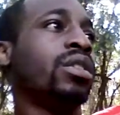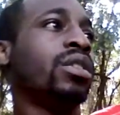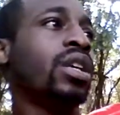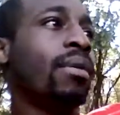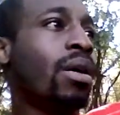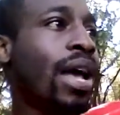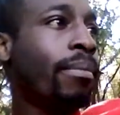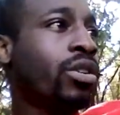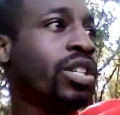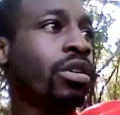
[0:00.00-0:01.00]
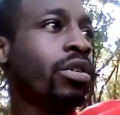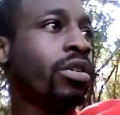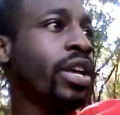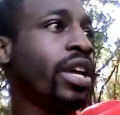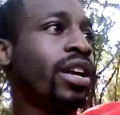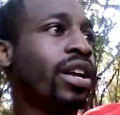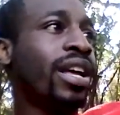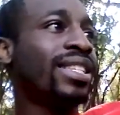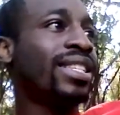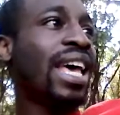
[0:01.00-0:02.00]
In my rap music, you'll hear the exact
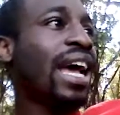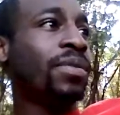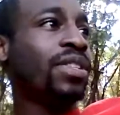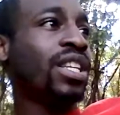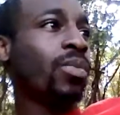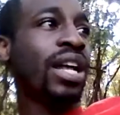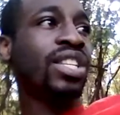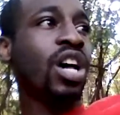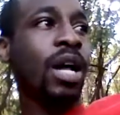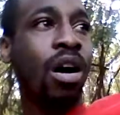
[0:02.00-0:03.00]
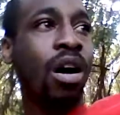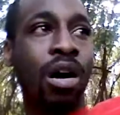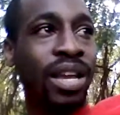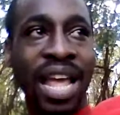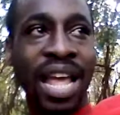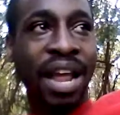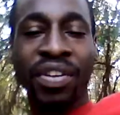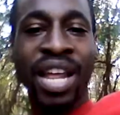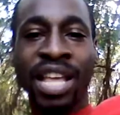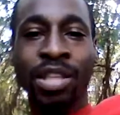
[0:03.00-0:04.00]
opposite of what I talk about all day, every day. You
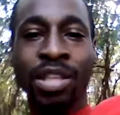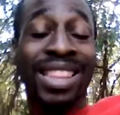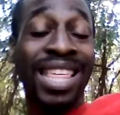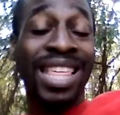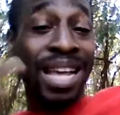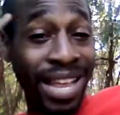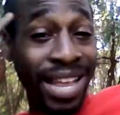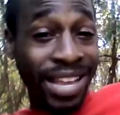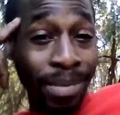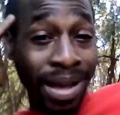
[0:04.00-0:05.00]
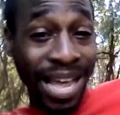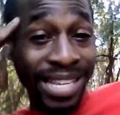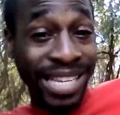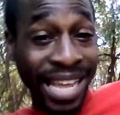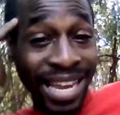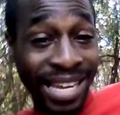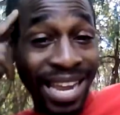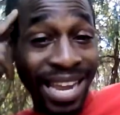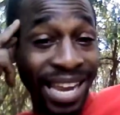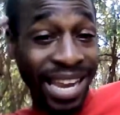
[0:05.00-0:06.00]
got to think about it in your mind. Ding, ding,
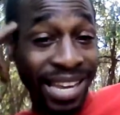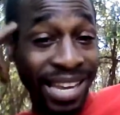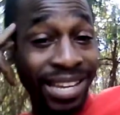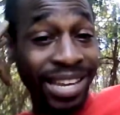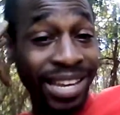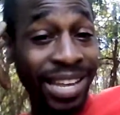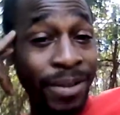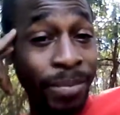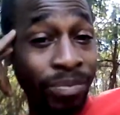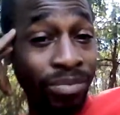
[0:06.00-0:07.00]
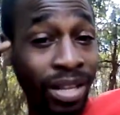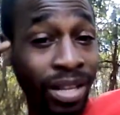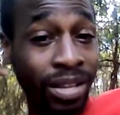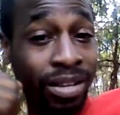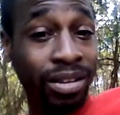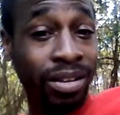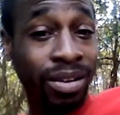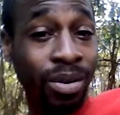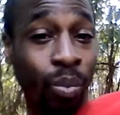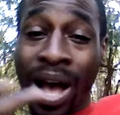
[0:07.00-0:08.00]
ding, ding, ding.
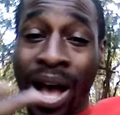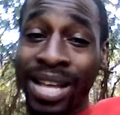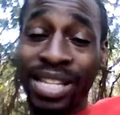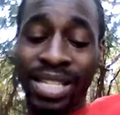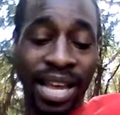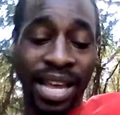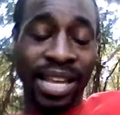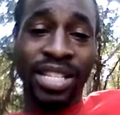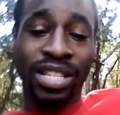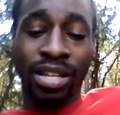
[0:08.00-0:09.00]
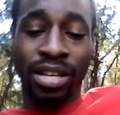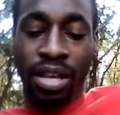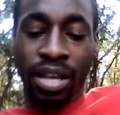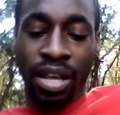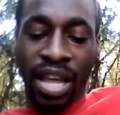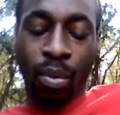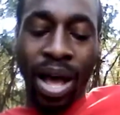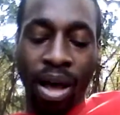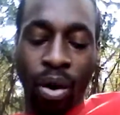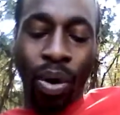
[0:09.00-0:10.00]
Why is he saying this? And
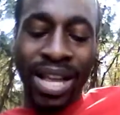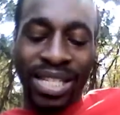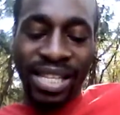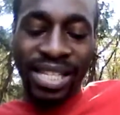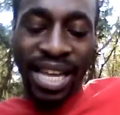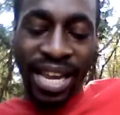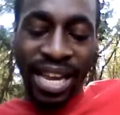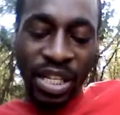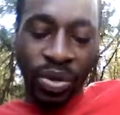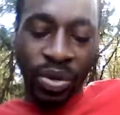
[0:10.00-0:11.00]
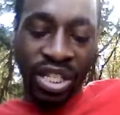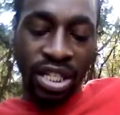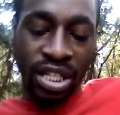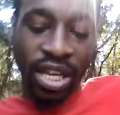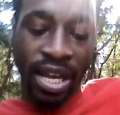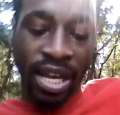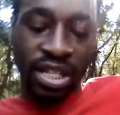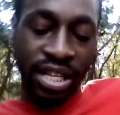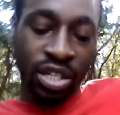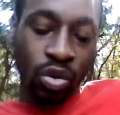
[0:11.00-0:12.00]
why is he saying this when he's talking to us
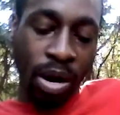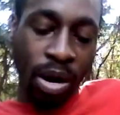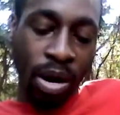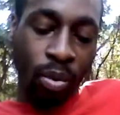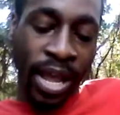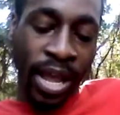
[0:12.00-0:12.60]
in his normal way?